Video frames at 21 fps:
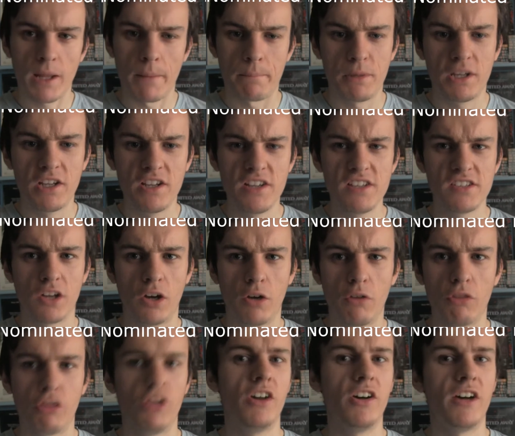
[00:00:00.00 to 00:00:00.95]
Because
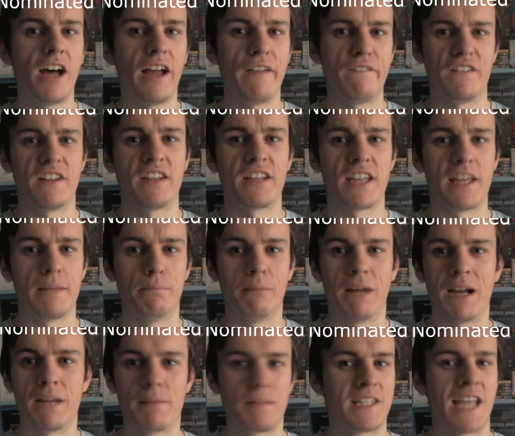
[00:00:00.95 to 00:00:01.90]
although I think it
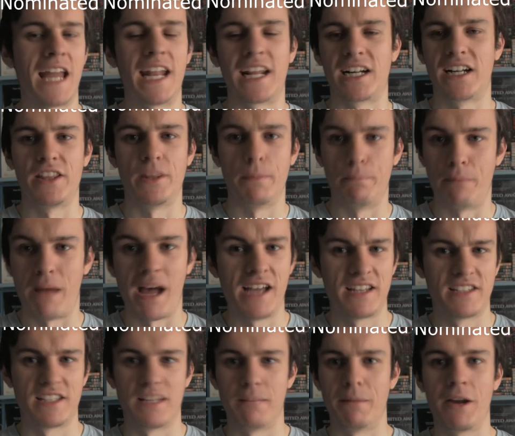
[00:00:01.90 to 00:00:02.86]
might be technically the
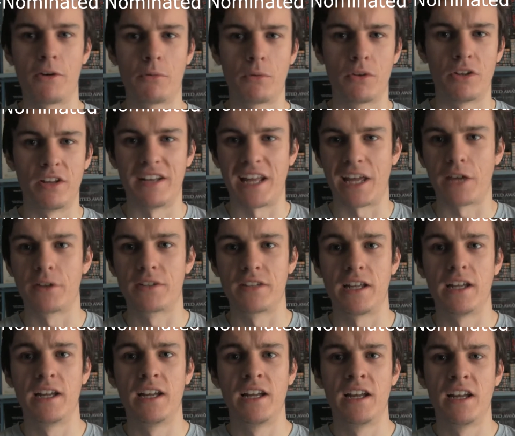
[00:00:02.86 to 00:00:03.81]
best, it might be the one that nails
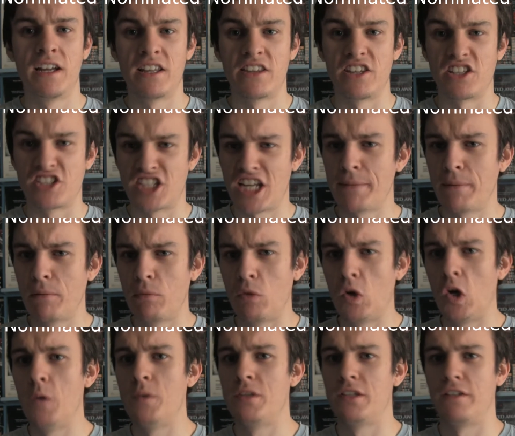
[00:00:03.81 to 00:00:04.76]
it, The Shape of
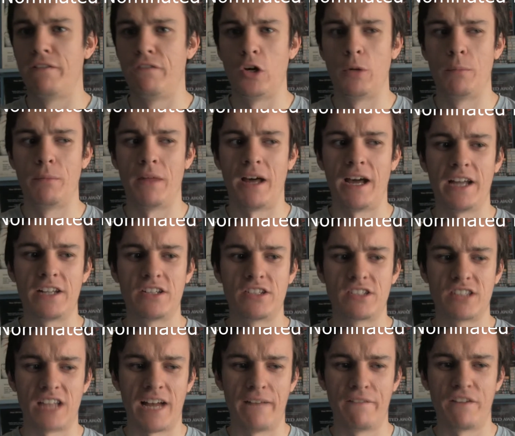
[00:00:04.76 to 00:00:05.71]
Water is a film that I
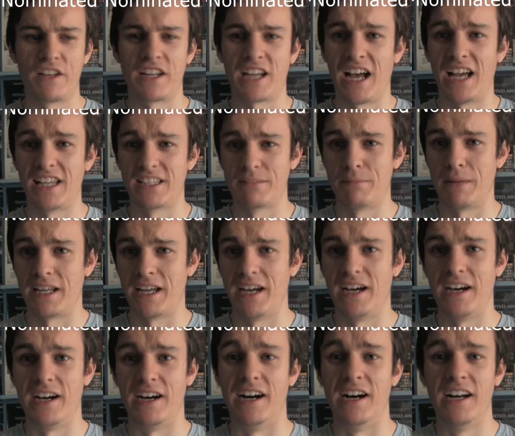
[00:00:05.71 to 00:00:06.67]
just think has my
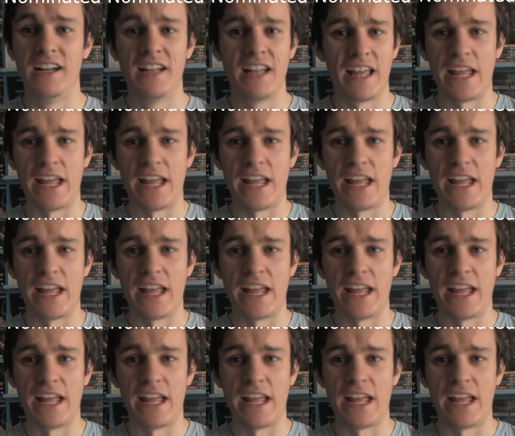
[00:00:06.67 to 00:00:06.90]
heart.